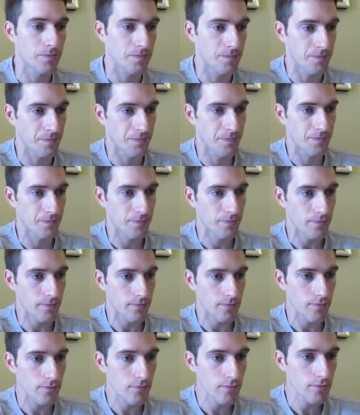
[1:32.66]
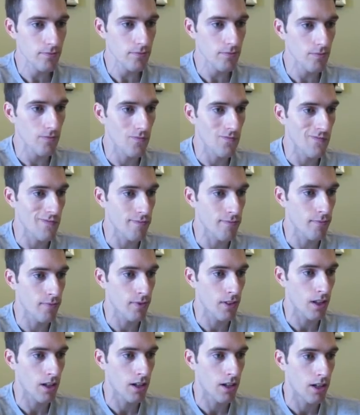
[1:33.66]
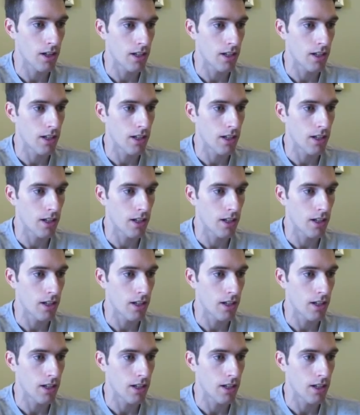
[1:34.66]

(silence)